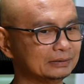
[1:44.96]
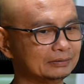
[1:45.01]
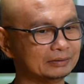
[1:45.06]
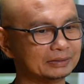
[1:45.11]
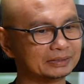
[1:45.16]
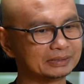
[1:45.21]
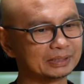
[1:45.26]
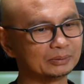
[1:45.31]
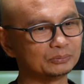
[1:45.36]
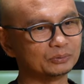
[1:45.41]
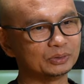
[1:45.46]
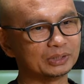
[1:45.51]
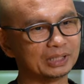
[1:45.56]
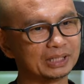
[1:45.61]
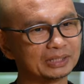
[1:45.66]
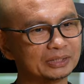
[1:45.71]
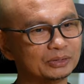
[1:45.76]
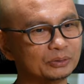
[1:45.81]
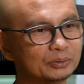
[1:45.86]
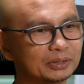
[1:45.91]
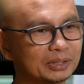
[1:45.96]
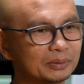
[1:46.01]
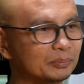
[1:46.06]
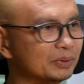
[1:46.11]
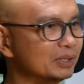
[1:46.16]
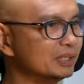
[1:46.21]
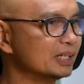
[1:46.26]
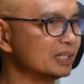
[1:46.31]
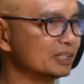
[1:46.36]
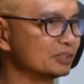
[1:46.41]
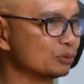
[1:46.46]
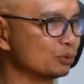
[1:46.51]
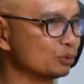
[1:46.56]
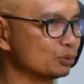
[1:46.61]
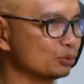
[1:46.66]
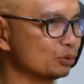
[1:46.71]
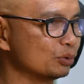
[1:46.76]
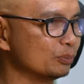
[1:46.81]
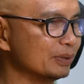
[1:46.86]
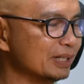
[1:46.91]
well, some would argue that media is
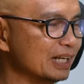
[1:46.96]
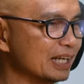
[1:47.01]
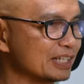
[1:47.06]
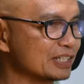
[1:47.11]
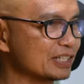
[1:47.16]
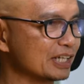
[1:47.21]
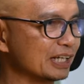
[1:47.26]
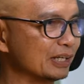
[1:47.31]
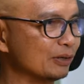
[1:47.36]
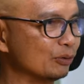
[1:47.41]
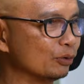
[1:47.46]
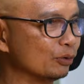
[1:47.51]
also a bit like selling